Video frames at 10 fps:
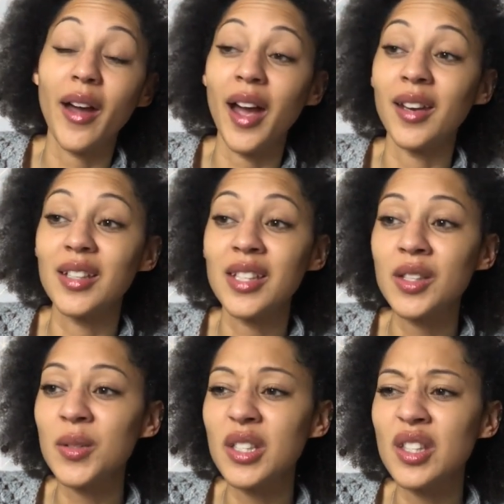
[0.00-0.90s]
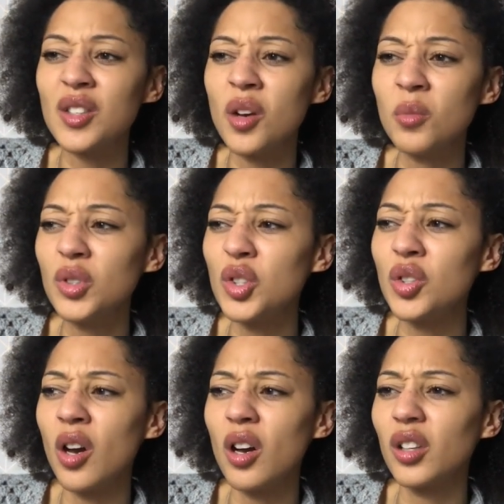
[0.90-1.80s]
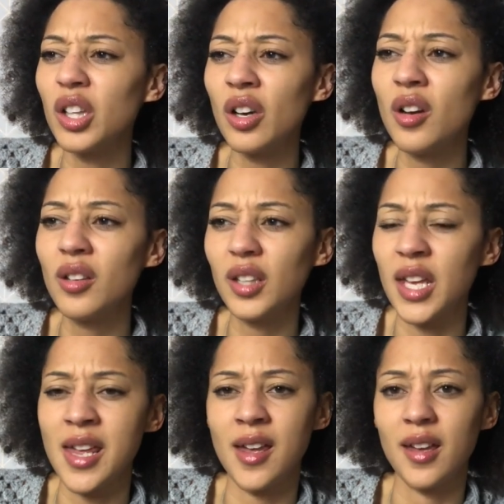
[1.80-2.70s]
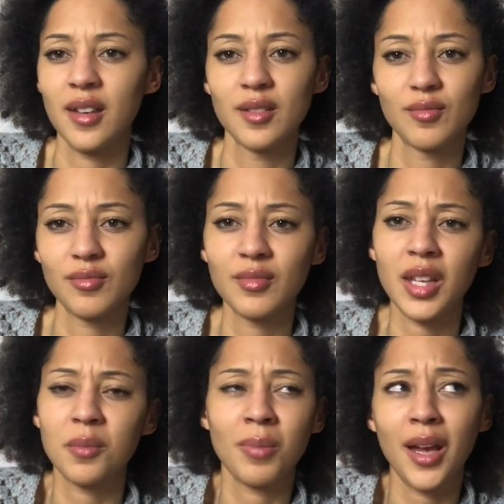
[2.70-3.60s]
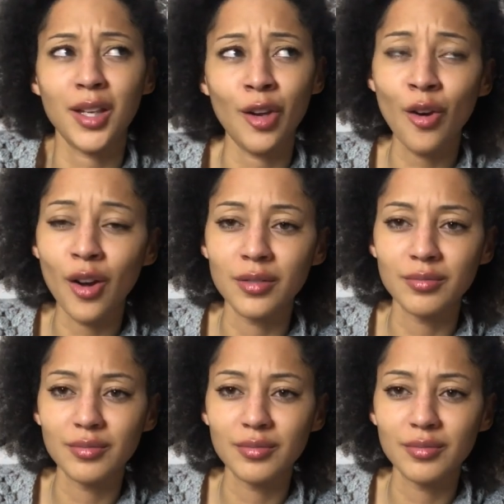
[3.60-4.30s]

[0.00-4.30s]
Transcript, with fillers: and I said to her, there's not much dark yarn here, like black yarn.